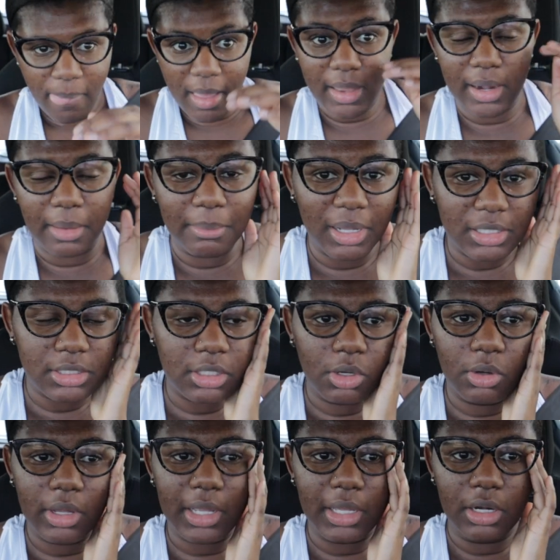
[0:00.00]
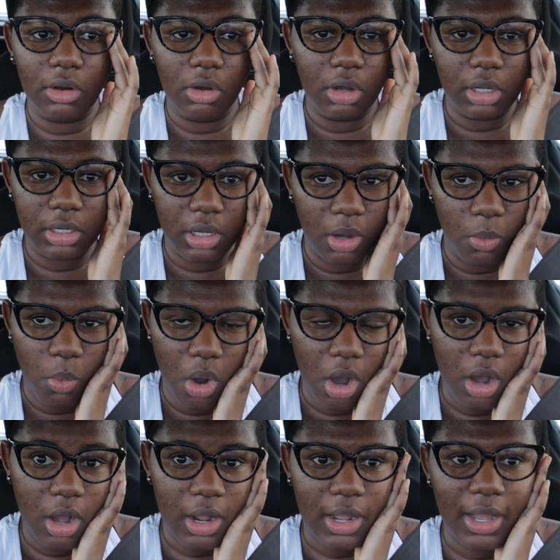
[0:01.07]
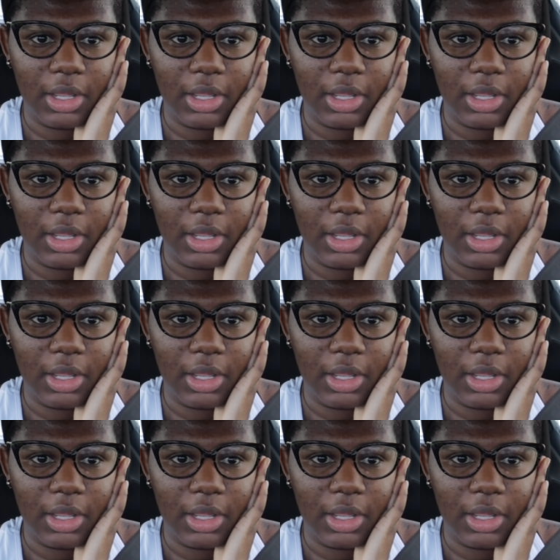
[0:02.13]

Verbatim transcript: and I'm about to go ahead on a walk.